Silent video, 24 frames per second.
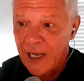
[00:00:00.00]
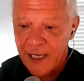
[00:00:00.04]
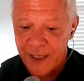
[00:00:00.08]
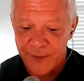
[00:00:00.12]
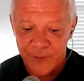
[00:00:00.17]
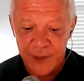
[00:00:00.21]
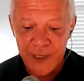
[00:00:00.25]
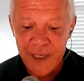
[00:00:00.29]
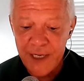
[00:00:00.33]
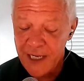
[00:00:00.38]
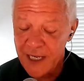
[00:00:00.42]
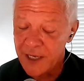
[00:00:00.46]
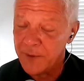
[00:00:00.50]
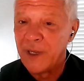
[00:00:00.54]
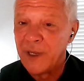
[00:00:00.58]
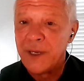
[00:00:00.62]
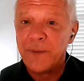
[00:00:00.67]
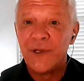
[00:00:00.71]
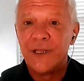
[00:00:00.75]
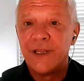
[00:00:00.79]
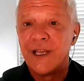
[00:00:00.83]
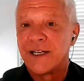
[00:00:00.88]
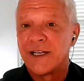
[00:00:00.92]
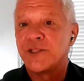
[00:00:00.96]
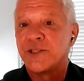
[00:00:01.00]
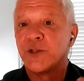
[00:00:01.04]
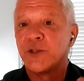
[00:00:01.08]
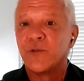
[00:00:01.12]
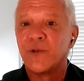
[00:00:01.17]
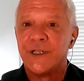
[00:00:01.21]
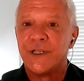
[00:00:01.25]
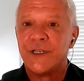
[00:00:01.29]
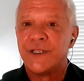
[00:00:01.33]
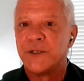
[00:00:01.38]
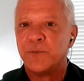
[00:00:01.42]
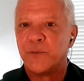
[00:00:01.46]
And maybe that's the
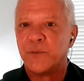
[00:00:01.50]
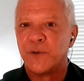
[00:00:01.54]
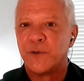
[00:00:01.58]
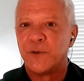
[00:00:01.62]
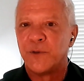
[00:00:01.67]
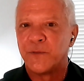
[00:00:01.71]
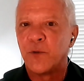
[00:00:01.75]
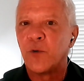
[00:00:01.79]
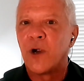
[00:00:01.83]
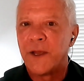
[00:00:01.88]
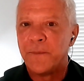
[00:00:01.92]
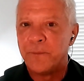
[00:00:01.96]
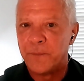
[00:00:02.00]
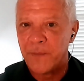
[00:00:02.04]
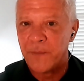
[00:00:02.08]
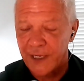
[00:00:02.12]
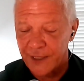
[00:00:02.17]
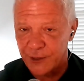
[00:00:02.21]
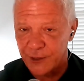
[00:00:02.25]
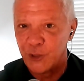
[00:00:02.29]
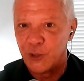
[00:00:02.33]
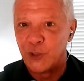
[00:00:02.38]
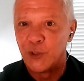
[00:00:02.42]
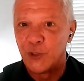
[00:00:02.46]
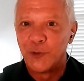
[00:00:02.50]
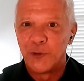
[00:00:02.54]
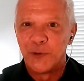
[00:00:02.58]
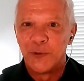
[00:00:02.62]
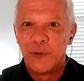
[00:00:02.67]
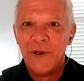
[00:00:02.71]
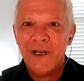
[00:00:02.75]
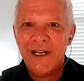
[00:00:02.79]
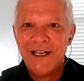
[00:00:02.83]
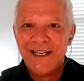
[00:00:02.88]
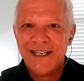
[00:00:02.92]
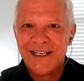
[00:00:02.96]
reason before I met you
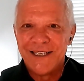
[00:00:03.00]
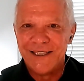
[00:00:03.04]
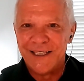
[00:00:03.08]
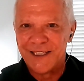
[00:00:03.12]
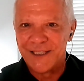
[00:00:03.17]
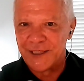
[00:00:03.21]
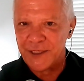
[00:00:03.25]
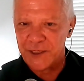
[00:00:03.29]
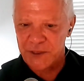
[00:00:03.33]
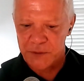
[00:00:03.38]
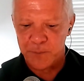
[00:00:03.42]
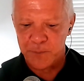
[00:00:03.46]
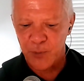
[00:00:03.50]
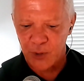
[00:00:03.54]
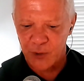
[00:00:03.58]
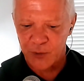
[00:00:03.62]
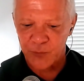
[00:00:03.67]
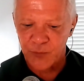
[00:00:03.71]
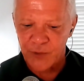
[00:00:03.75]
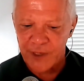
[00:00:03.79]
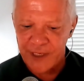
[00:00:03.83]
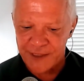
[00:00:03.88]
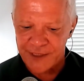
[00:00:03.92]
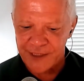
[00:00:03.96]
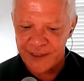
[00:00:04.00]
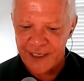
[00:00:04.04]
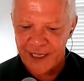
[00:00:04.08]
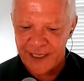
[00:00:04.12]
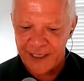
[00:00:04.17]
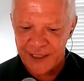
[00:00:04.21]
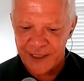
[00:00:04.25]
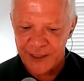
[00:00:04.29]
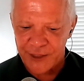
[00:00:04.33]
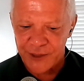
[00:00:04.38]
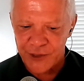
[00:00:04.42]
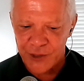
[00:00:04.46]
that this book
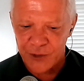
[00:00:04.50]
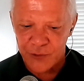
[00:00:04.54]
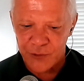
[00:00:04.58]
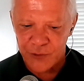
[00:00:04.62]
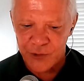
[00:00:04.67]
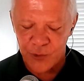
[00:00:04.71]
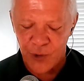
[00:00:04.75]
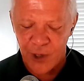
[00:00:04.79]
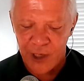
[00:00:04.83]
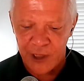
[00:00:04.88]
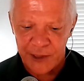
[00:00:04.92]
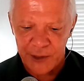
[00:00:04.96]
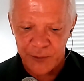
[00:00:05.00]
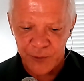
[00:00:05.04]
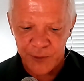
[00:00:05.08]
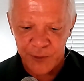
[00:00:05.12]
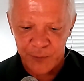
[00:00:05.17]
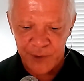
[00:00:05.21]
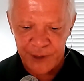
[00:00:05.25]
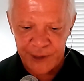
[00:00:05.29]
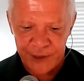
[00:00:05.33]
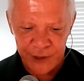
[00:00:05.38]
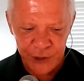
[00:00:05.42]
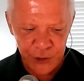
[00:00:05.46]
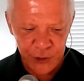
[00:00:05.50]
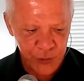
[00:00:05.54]
resonated so strongly with me.